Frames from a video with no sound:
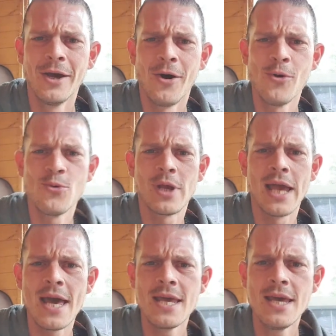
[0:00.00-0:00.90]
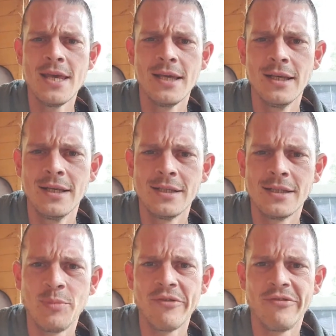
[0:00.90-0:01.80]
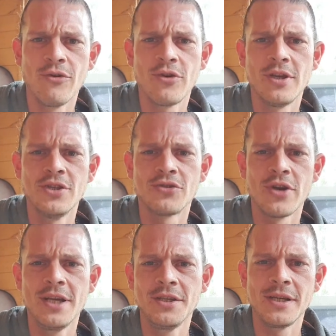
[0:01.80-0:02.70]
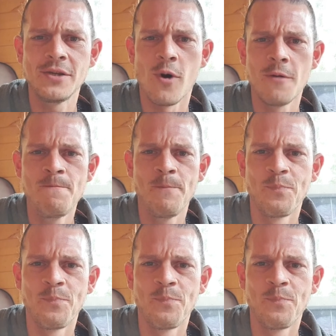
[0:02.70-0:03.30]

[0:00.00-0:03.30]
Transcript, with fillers: Okay. It's a bit fucking strange, this one.